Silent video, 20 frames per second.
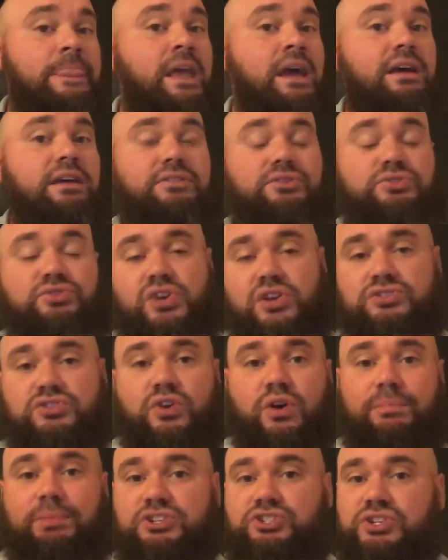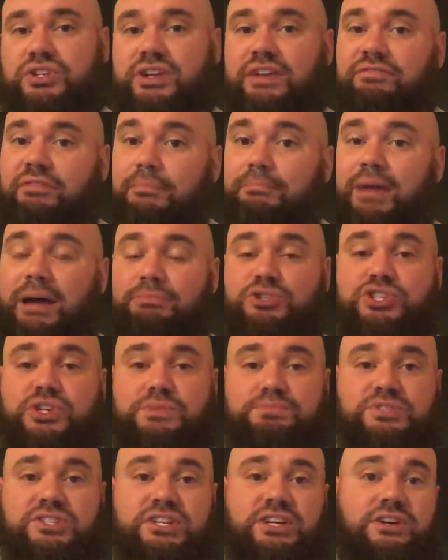There's also a bunch of different
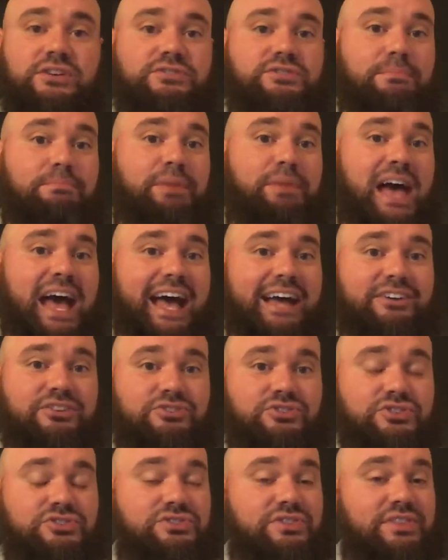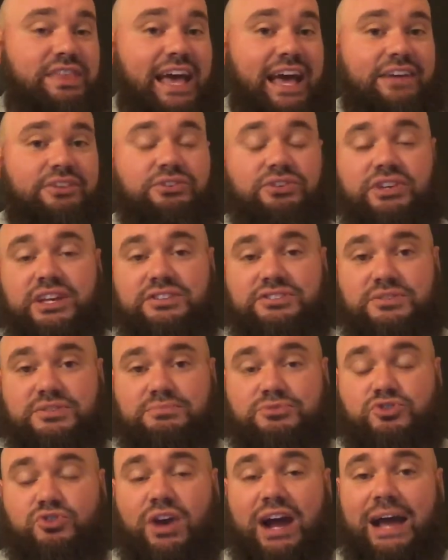memberships, tiers, and packages that you can
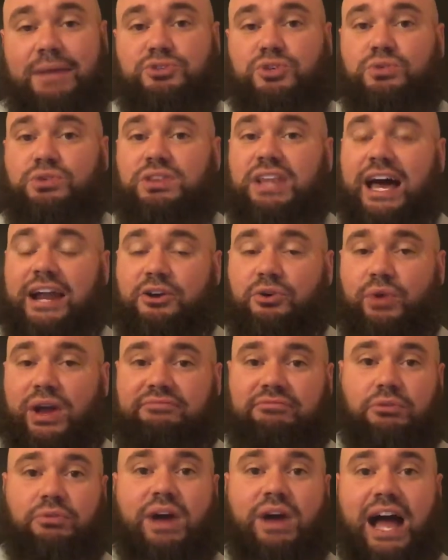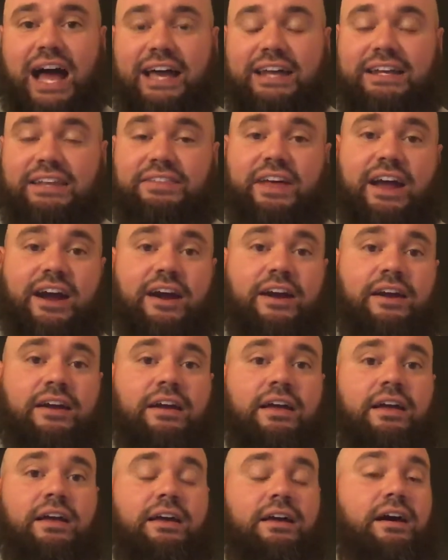subscribe to. A lot of great variety there.
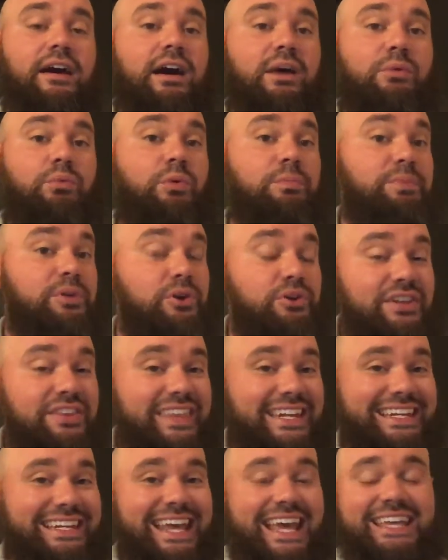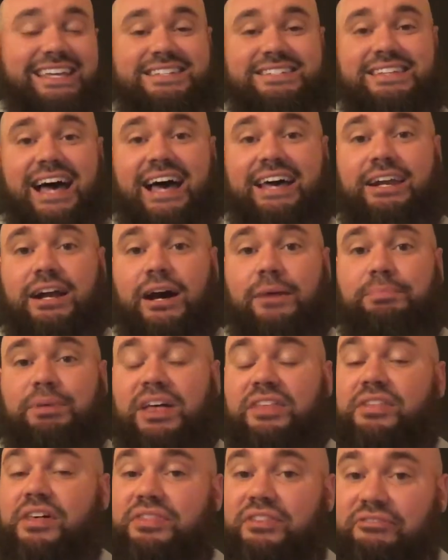We'll bill you the day you sign up
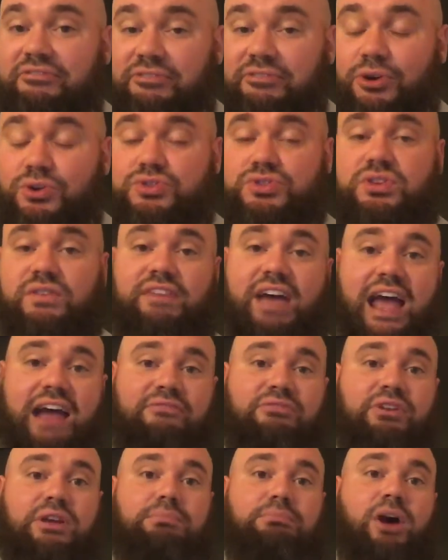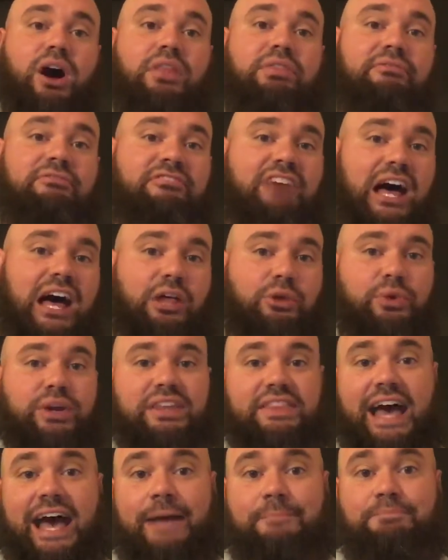and then the first of every month
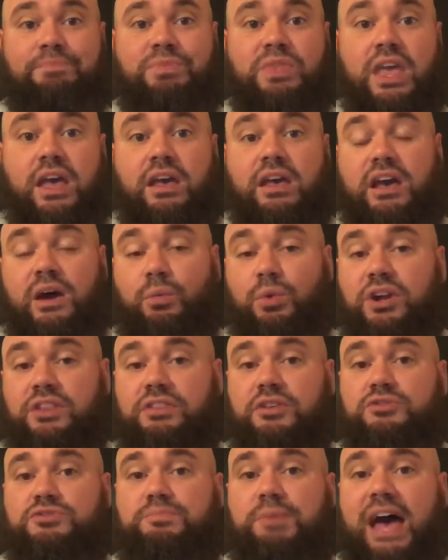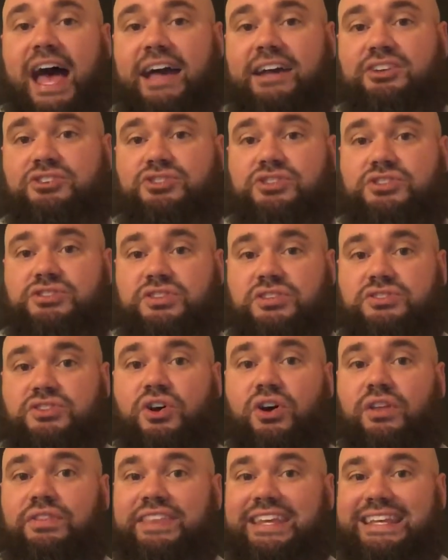following that. And one of those packages is
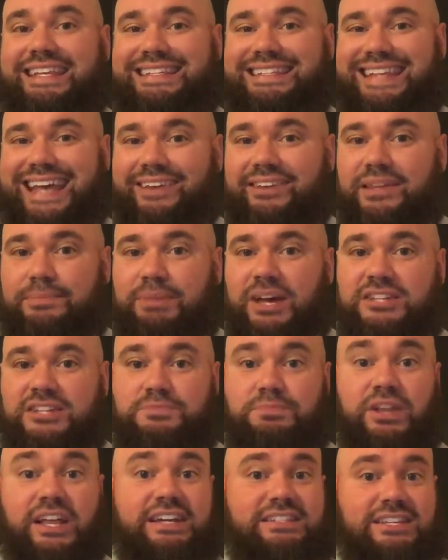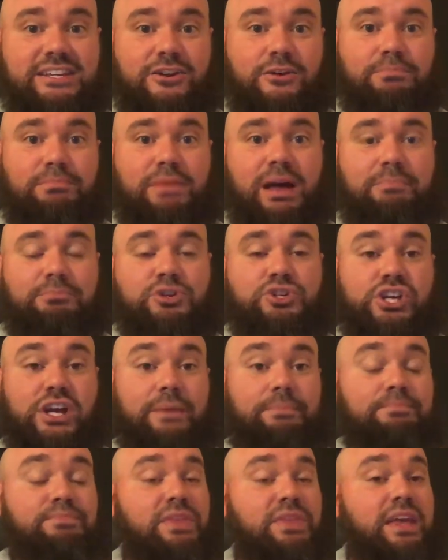called the Daily Best Play Tier
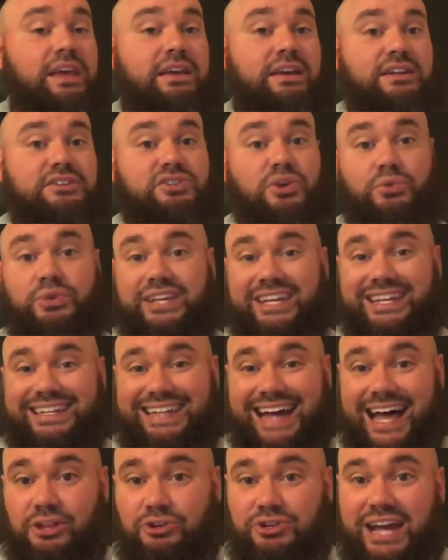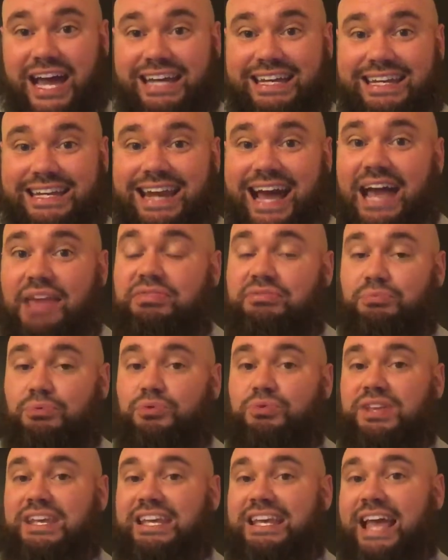Membership. It's only $1.99
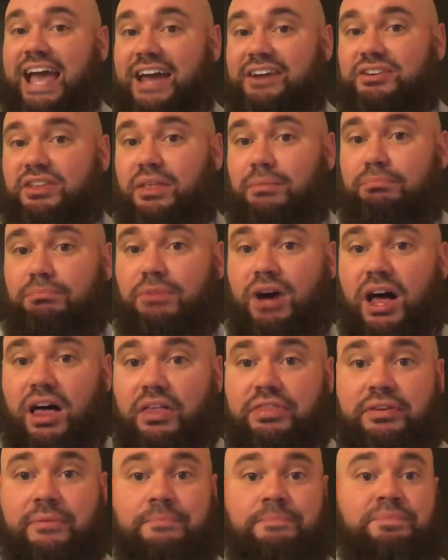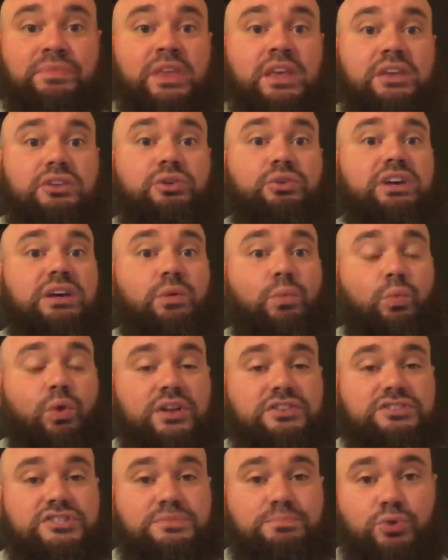through the end of the month. You'll get
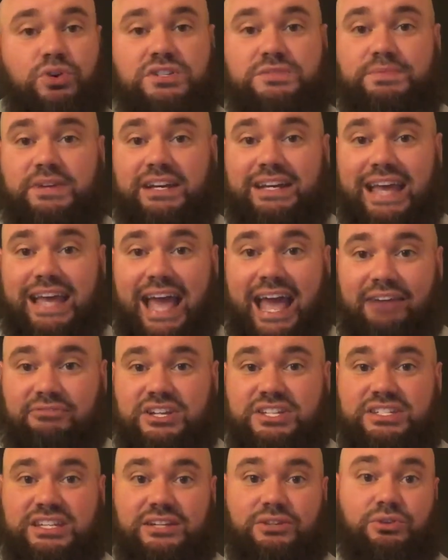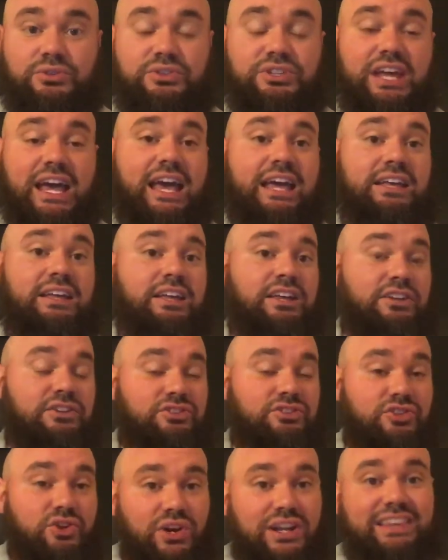one sports pick every single day
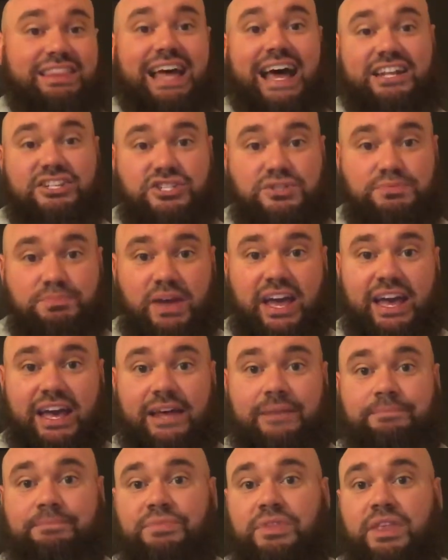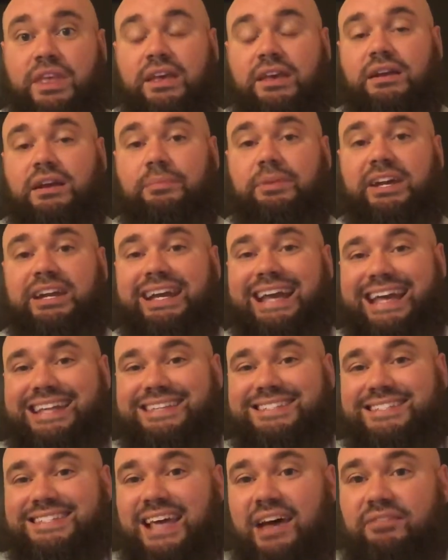during that span. And I'm hitting at
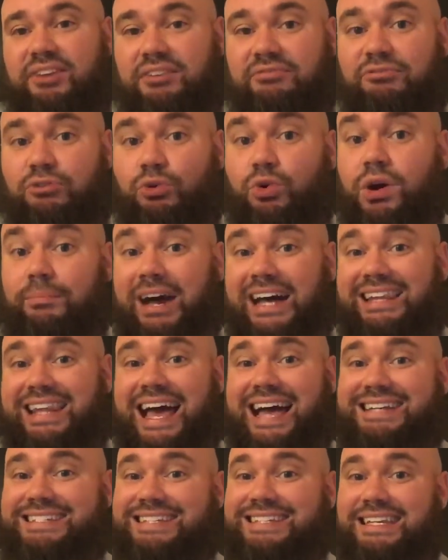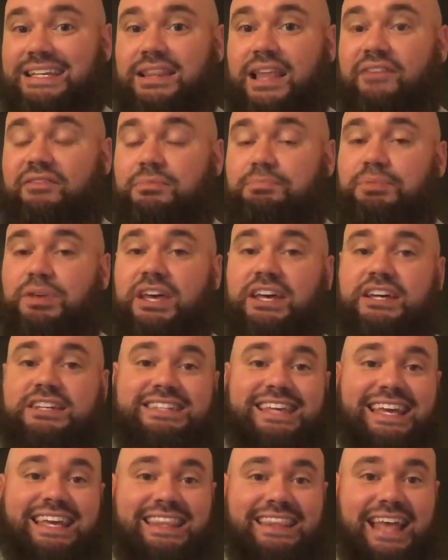7-4 in my last 11
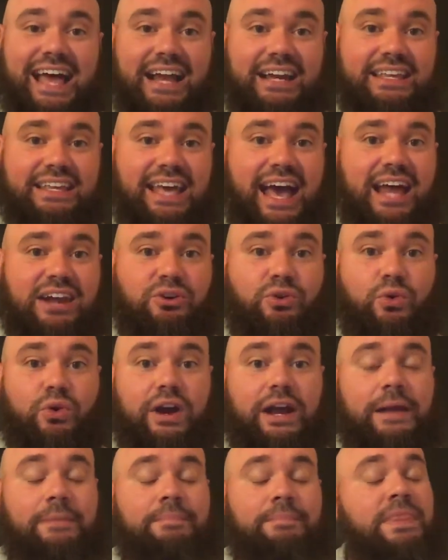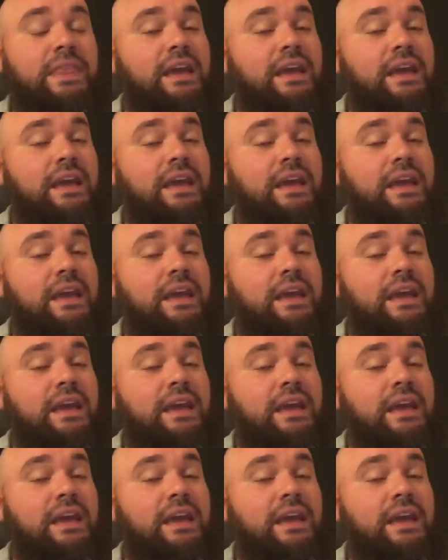picks in that category.